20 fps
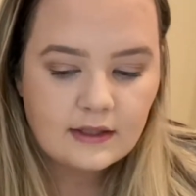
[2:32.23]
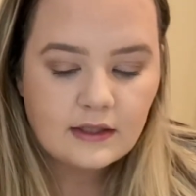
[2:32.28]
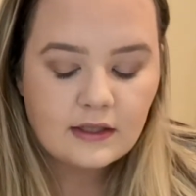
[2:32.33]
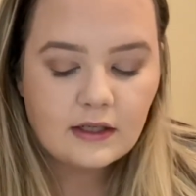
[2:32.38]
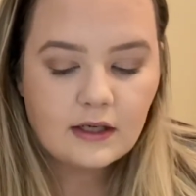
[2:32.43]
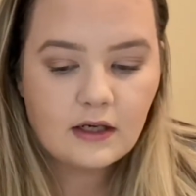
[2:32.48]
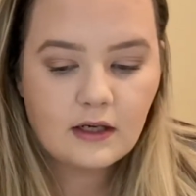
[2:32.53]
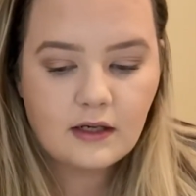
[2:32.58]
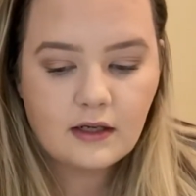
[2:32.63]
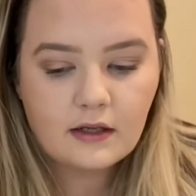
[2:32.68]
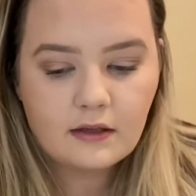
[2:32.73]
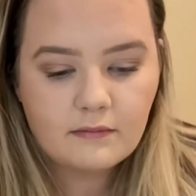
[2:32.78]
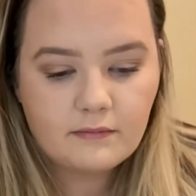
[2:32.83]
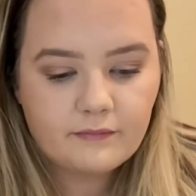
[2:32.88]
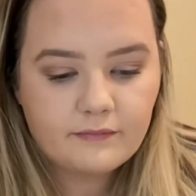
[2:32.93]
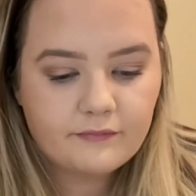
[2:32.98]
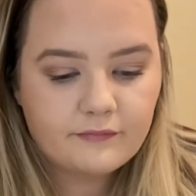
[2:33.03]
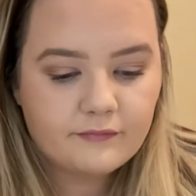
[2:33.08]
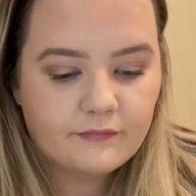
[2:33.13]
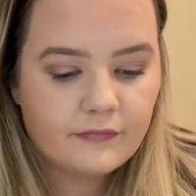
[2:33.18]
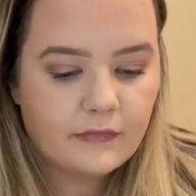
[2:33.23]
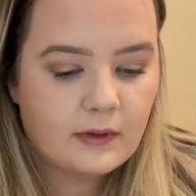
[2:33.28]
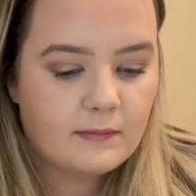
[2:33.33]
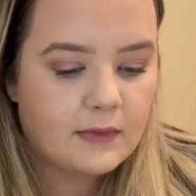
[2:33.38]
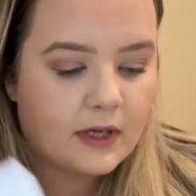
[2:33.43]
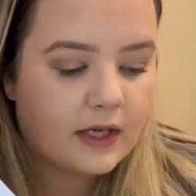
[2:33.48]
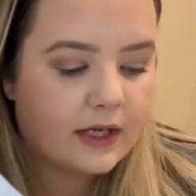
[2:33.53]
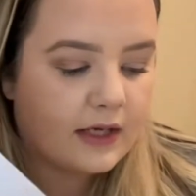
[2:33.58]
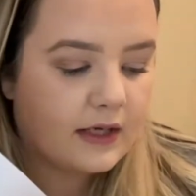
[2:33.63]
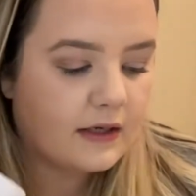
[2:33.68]

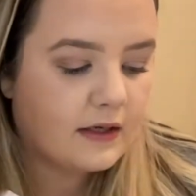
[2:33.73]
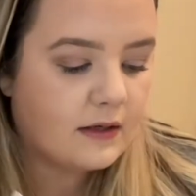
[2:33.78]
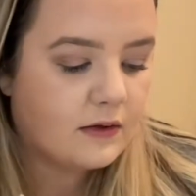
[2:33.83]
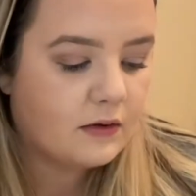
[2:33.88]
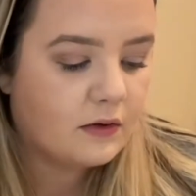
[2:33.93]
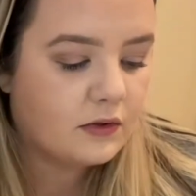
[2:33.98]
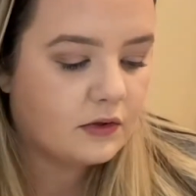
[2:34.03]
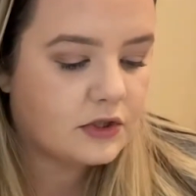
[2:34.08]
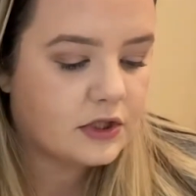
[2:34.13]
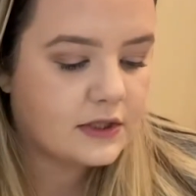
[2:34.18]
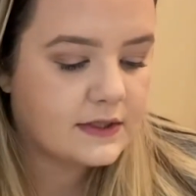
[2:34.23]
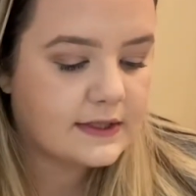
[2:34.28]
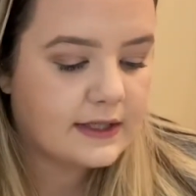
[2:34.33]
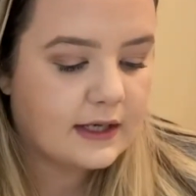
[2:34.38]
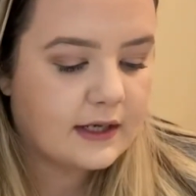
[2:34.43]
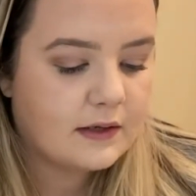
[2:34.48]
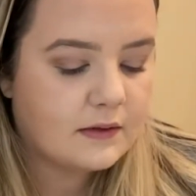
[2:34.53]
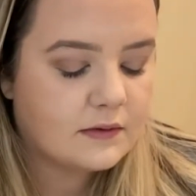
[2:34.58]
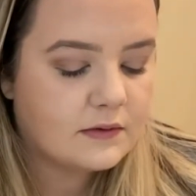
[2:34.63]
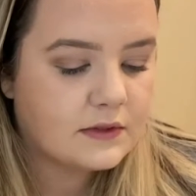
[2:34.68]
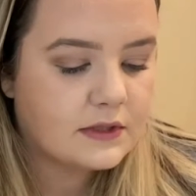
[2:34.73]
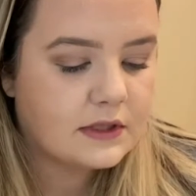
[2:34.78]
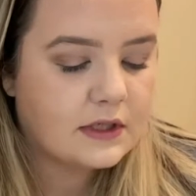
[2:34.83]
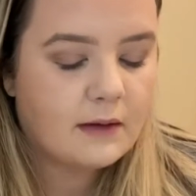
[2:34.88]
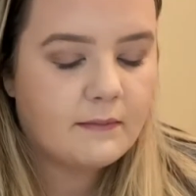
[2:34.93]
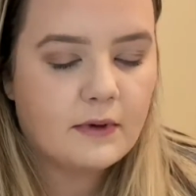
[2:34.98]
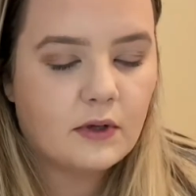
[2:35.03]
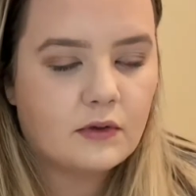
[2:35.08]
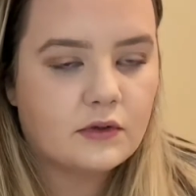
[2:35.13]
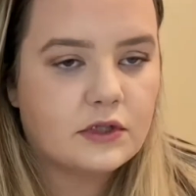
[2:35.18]
My ultrasound,
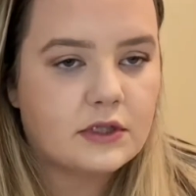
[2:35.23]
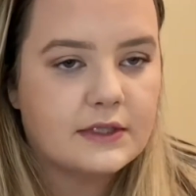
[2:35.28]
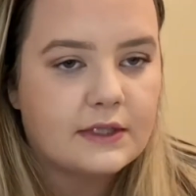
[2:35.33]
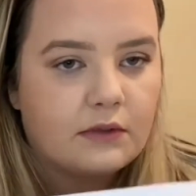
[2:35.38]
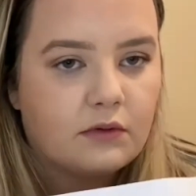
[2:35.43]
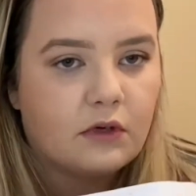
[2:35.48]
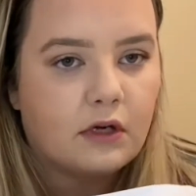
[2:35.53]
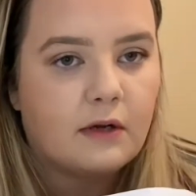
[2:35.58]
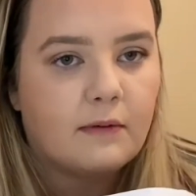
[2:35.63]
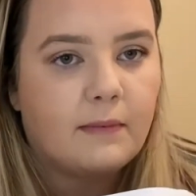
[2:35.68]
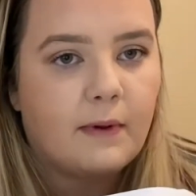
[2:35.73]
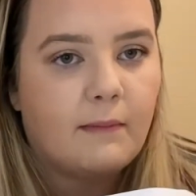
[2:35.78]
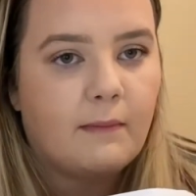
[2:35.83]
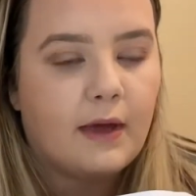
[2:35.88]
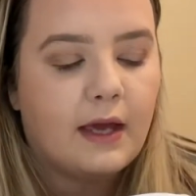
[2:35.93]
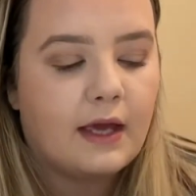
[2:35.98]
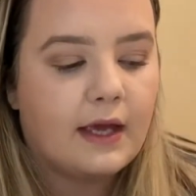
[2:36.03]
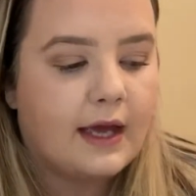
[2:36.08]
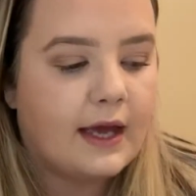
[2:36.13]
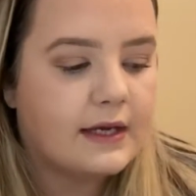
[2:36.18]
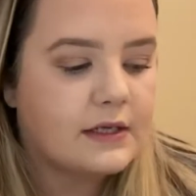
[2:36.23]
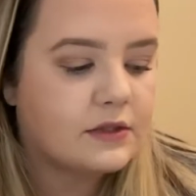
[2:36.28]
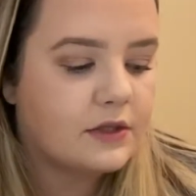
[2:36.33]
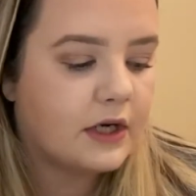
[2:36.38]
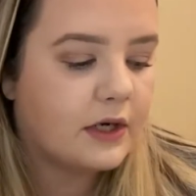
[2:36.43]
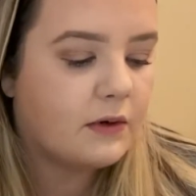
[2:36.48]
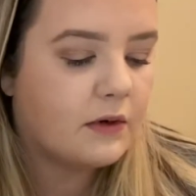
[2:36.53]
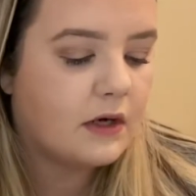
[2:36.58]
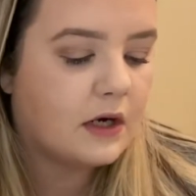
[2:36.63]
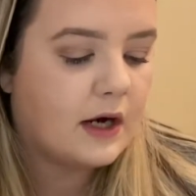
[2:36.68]
not my ultrasound order, but my
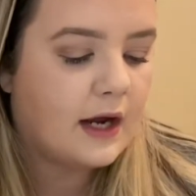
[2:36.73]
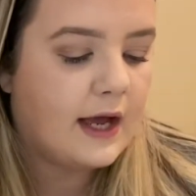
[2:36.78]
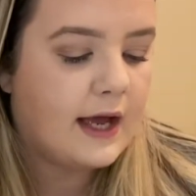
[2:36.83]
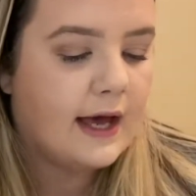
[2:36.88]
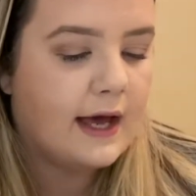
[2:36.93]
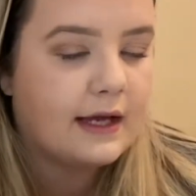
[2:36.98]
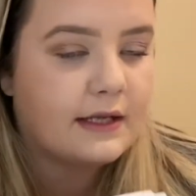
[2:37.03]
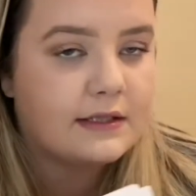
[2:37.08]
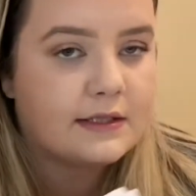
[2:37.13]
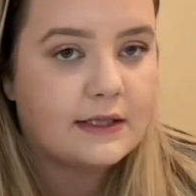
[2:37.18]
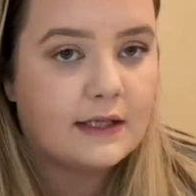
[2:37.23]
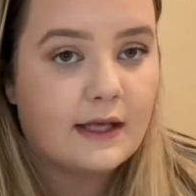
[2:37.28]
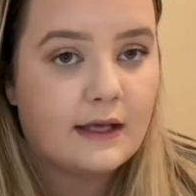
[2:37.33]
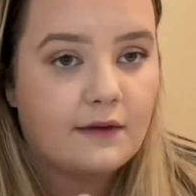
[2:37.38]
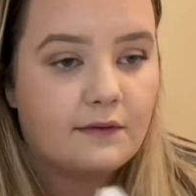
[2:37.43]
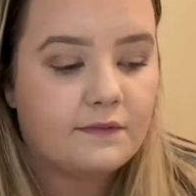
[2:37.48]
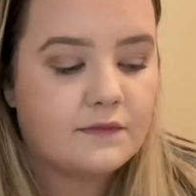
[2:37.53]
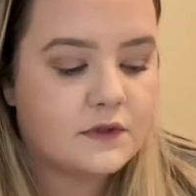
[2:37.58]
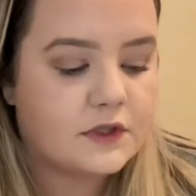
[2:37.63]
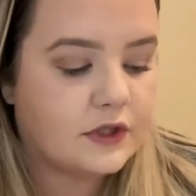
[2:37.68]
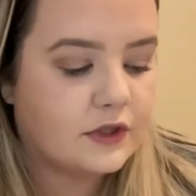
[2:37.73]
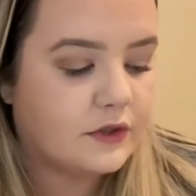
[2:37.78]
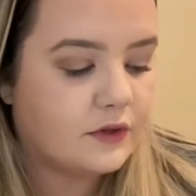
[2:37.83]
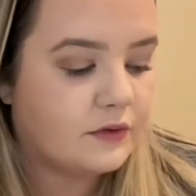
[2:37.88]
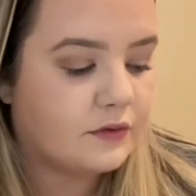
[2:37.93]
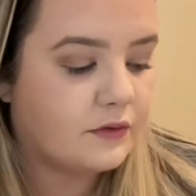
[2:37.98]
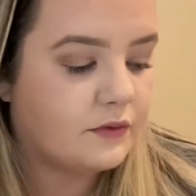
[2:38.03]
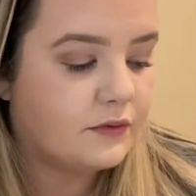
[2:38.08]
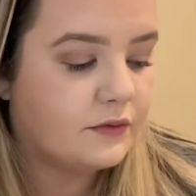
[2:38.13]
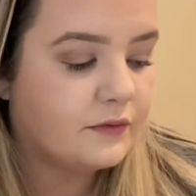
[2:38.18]
x-ray order I had to give
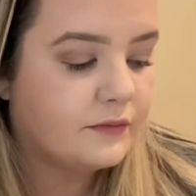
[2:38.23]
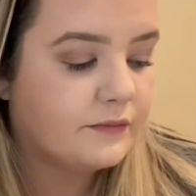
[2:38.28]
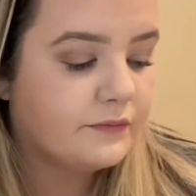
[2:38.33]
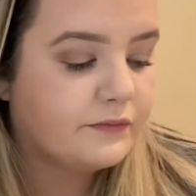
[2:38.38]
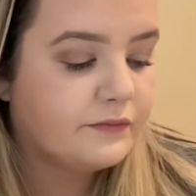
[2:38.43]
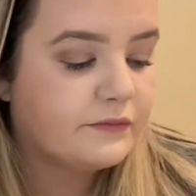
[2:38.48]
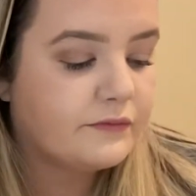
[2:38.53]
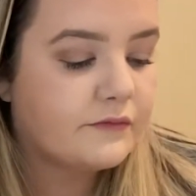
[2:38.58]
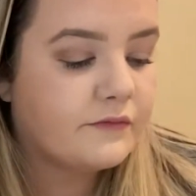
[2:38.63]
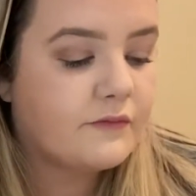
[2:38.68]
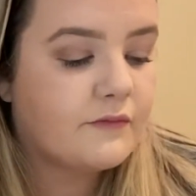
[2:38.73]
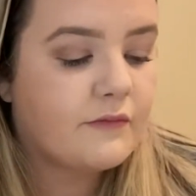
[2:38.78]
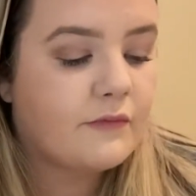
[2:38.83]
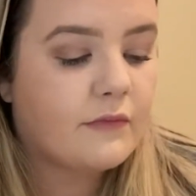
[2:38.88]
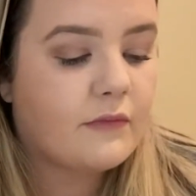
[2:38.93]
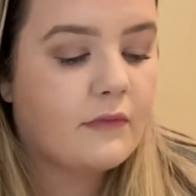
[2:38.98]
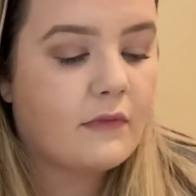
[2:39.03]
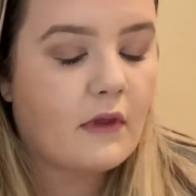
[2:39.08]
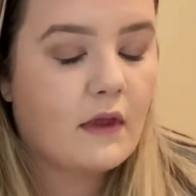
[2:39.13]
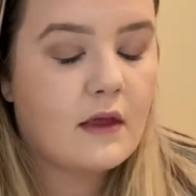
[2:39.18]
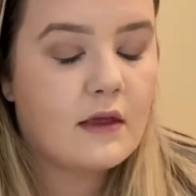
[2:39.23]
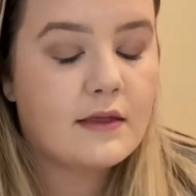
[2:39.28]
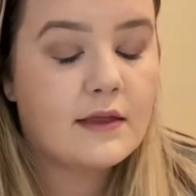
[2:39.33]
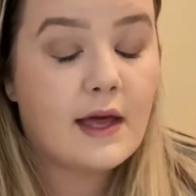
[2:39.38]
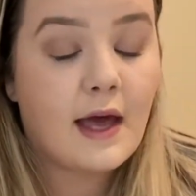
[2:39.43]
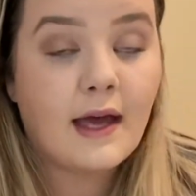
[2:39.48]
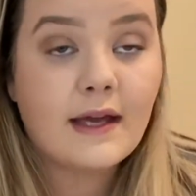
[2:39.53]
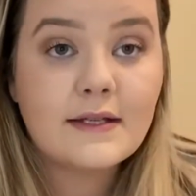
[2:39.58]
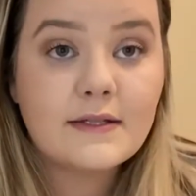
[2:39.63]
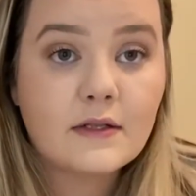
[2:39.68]
to
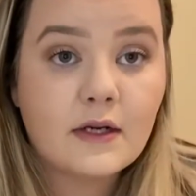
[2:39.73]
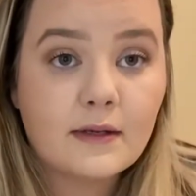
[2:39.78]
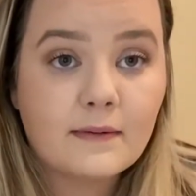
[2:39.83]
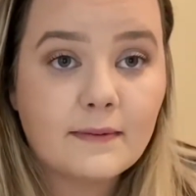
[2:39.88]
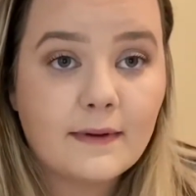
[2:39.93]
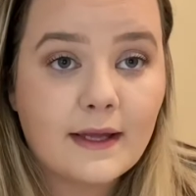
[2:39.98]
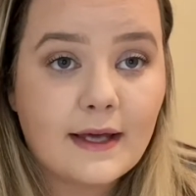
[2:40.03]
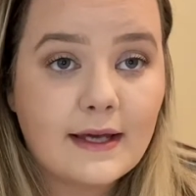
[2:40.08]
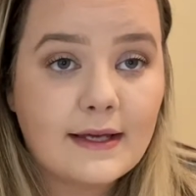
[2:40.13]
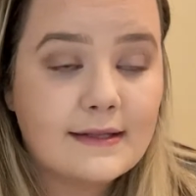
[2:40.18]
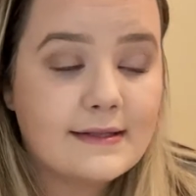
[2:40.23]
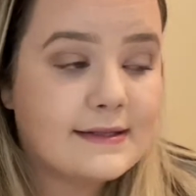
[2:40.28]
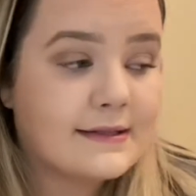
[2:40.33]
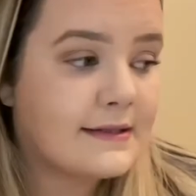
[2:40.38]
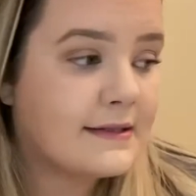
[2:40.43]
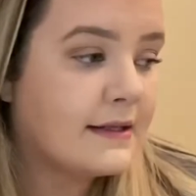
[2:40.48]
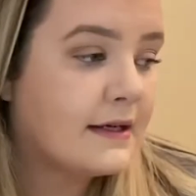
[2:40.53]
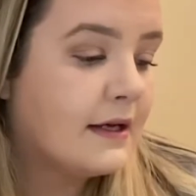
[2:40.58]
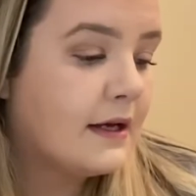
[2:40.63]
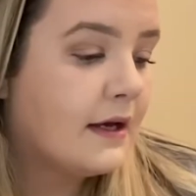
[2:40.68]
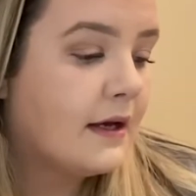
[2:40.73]
the x-ray place.